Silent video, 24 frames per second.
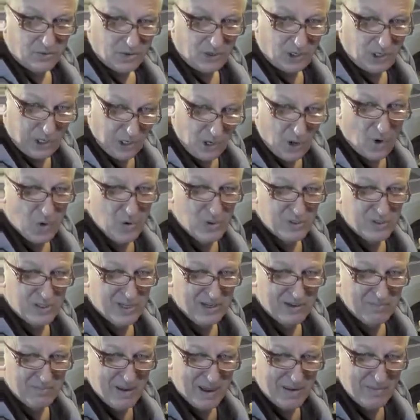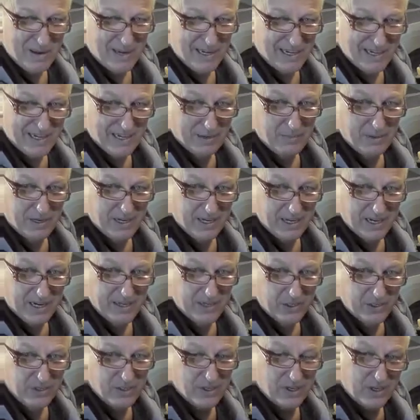close, uh, maybe a little bit
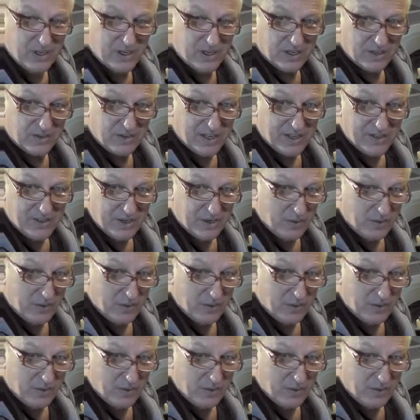lighter than